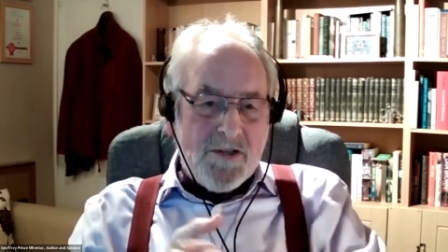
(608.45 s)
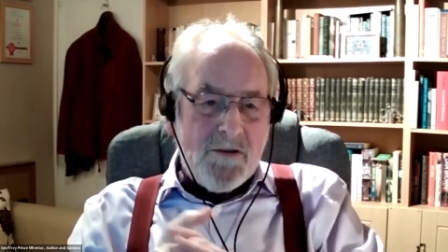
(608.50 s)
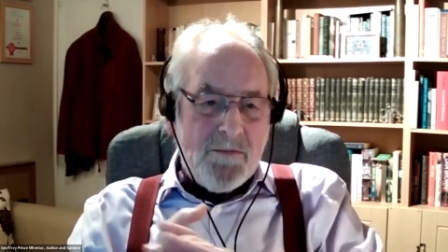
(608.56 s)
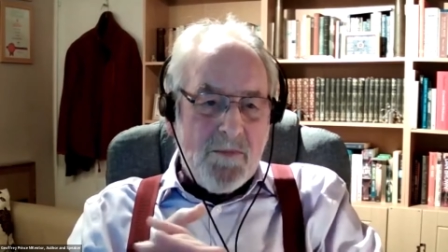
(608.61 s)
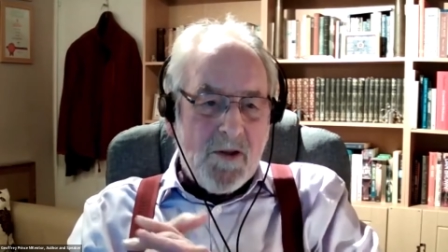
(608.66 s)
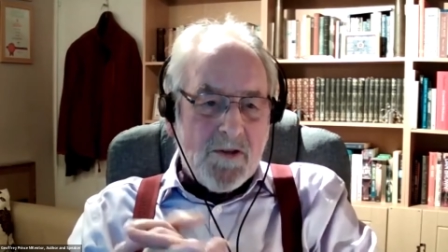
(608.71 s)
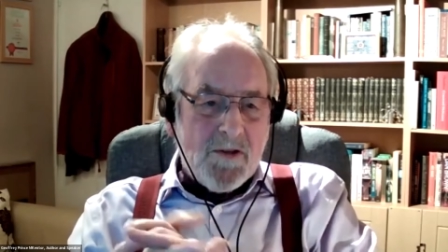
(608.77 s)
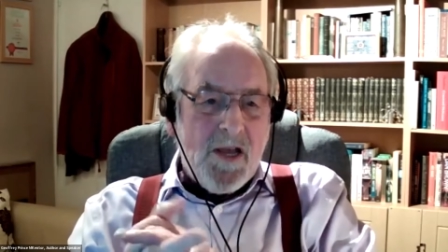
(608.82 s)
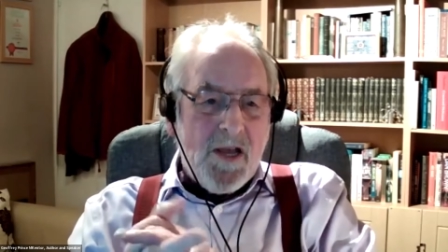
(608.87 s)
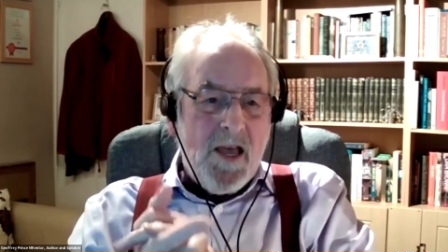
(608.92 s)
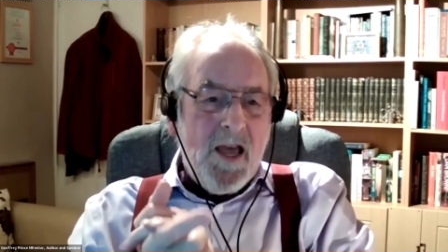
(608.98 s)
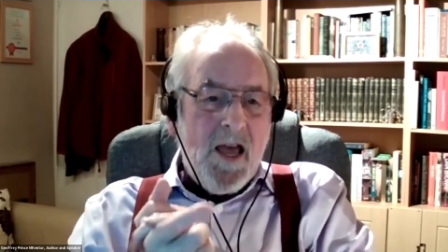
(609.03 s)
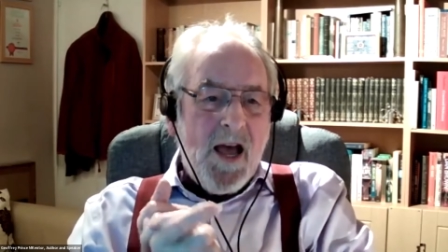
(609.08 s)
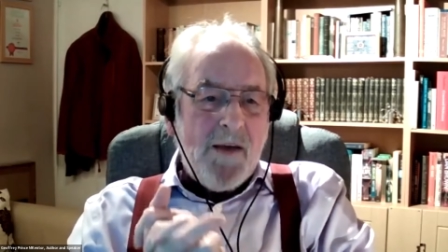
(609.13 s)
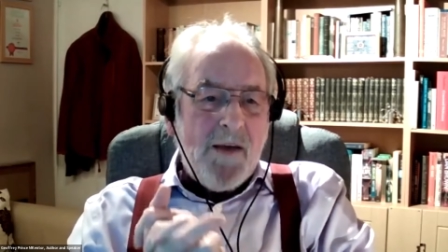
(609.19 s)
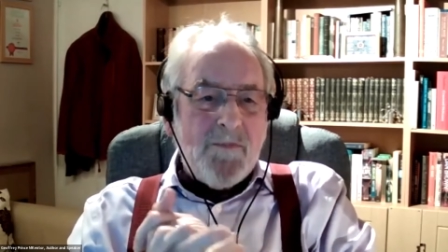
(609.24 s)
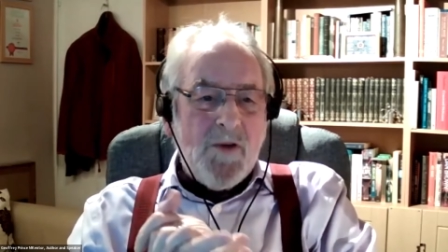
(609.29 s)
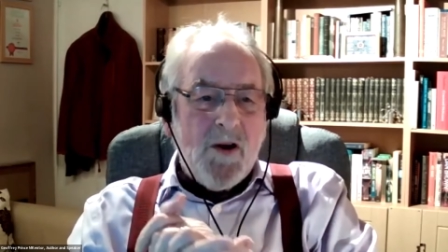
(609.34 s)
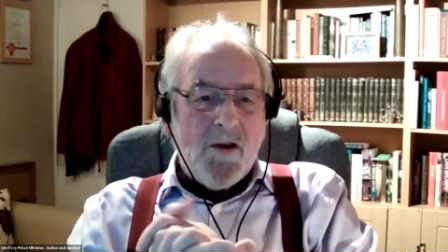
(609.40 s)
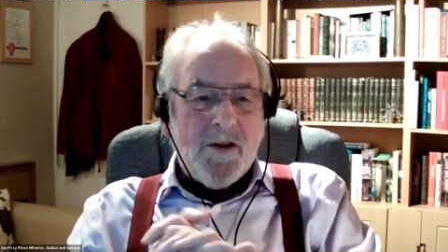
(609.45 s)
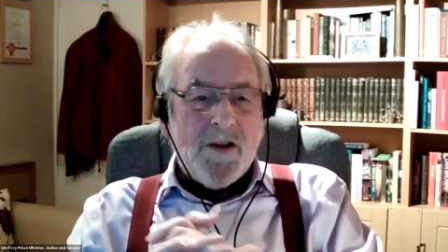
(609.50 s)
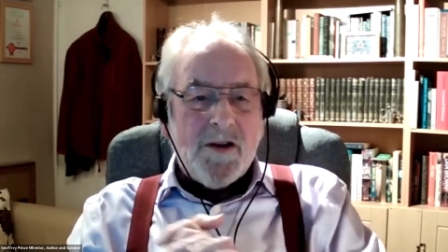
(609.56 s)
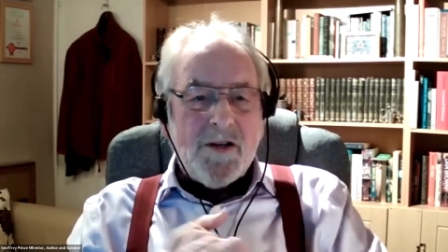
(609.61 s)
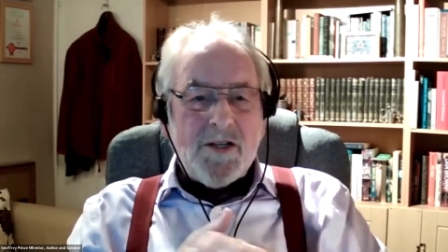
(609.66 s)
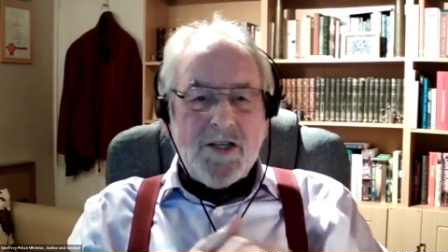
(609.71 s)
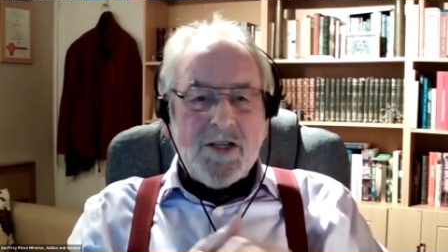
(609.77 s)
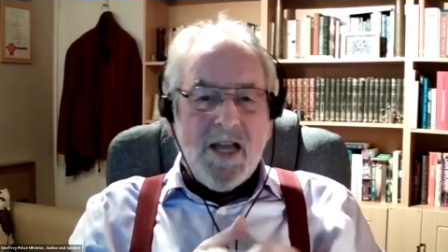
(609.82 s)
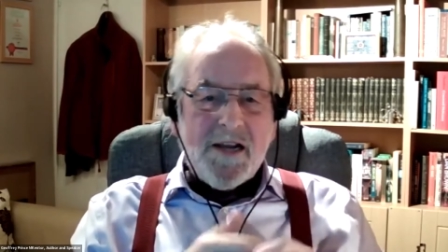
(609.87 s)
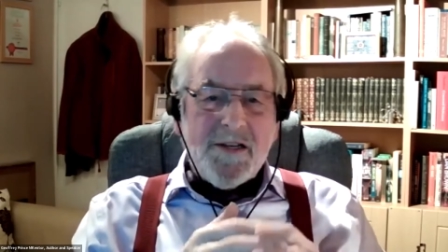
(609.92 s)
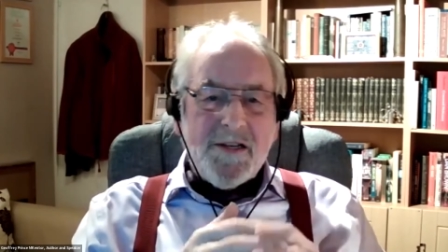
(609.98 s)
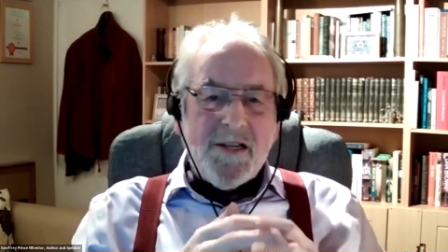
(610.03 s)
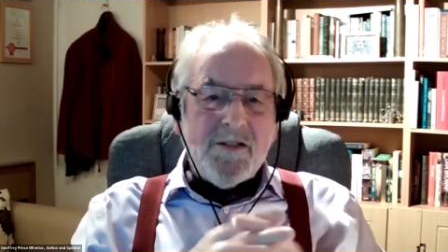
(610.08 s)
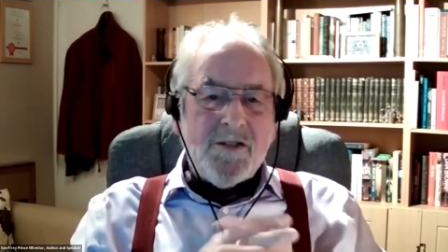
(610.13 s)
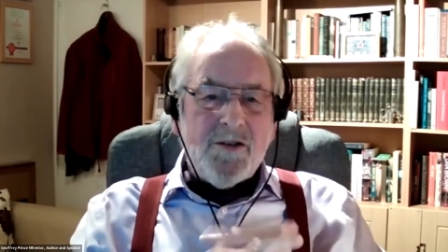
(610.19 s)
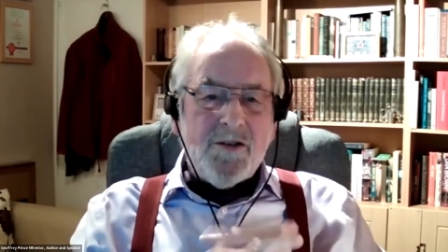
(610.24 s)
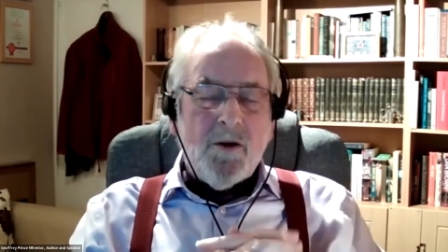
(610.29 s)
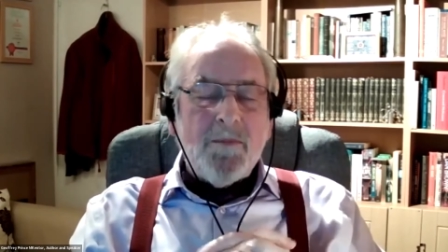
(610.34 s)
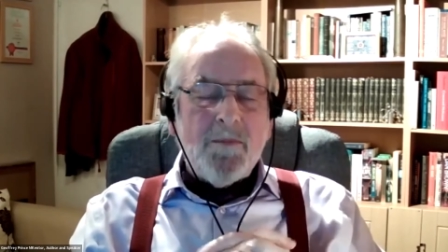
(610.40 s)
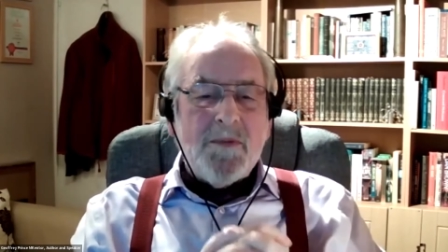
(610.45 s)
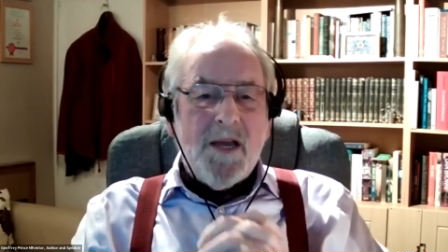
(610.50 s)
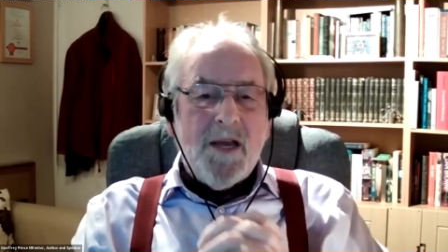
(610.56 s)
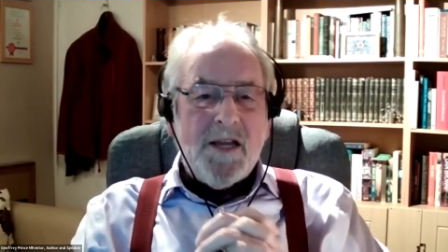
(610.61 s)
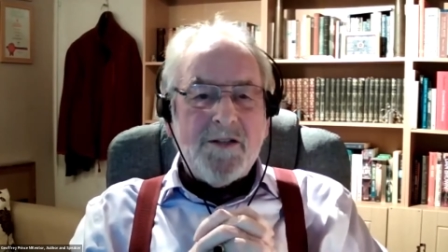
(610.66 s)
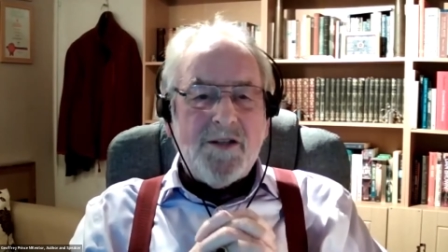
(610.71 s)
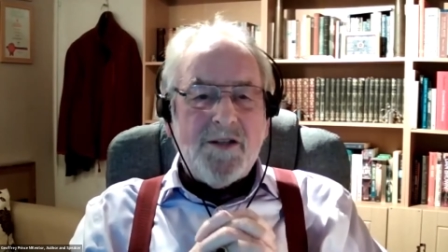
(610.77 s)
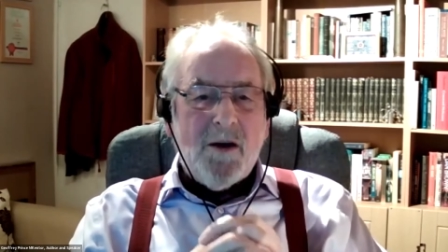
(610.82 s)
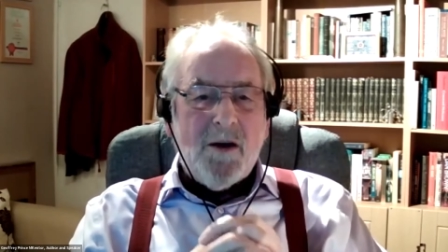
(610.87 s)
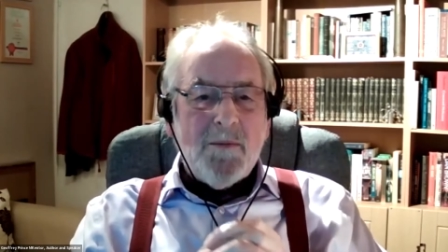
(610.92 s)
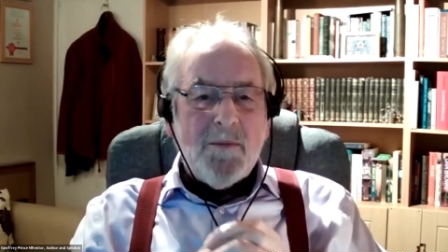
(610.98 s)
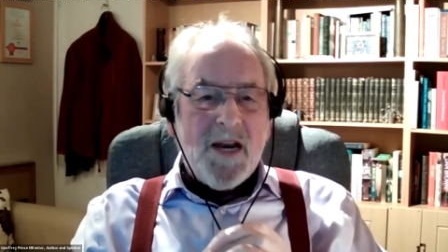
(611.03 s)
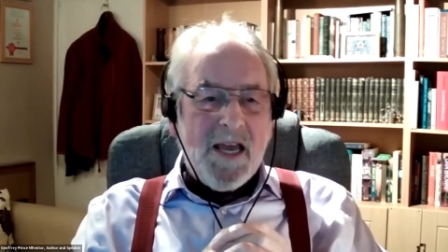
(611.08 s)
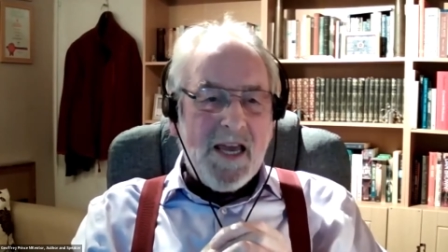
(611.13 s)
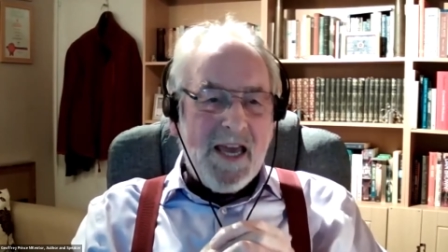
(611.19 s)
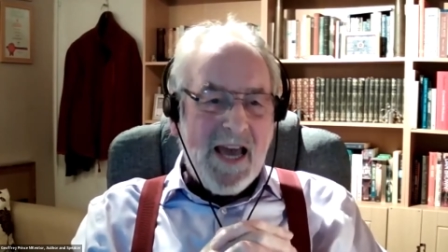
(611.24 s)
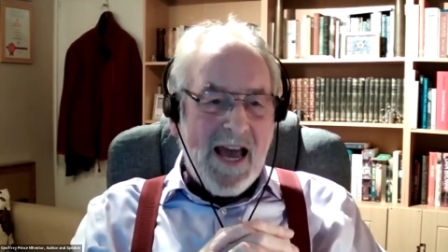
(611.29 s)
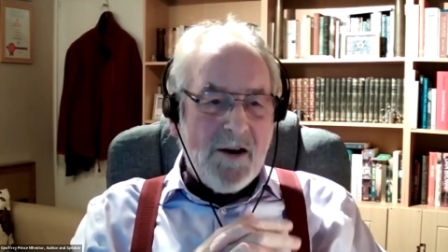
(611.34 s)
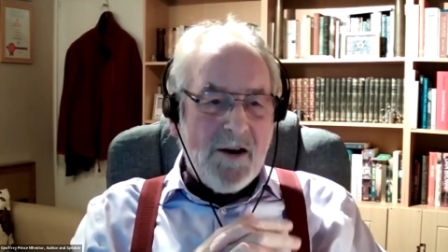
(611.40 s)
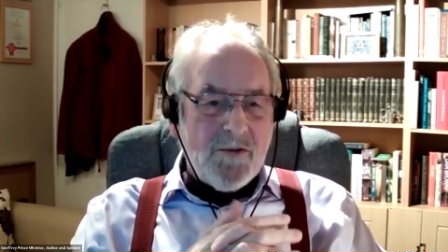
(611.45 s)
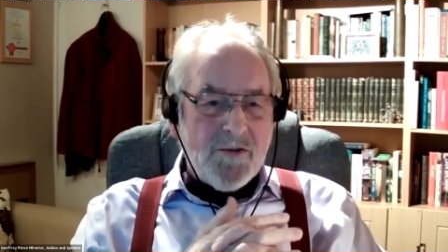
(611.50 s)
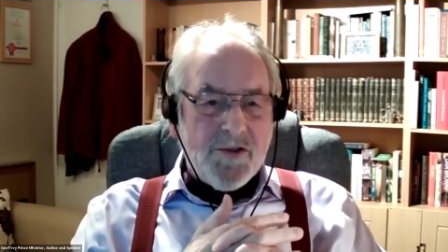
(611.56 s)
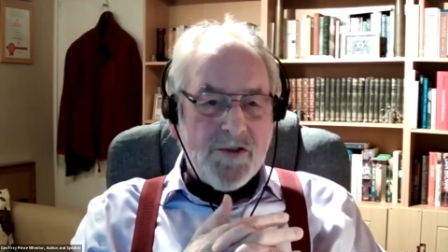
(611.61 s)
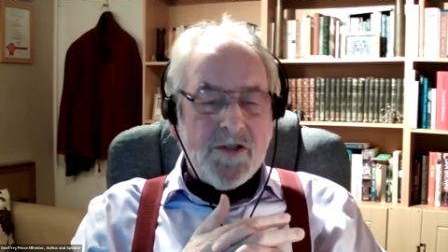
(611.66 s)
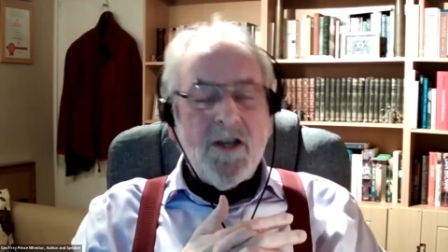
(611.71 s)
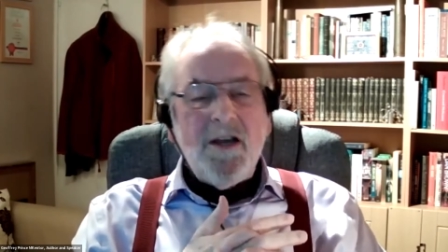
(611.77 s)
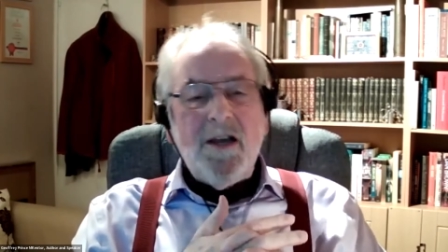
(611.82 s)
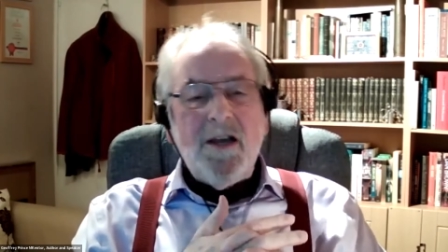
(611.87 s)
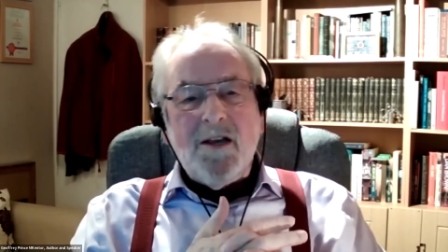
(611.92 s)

I'm not, I'm not going to stand in, Dom, in Dominic House